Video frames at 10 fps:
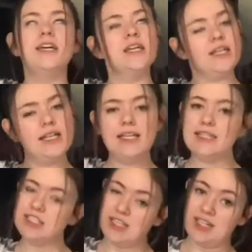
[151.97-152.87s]
clean the
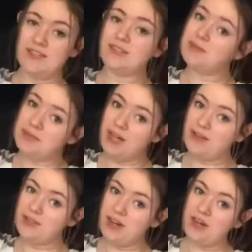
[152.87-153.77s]
shelves
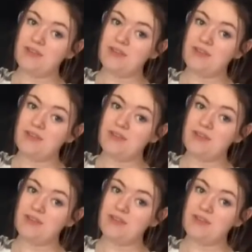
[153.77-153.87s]
themselves off.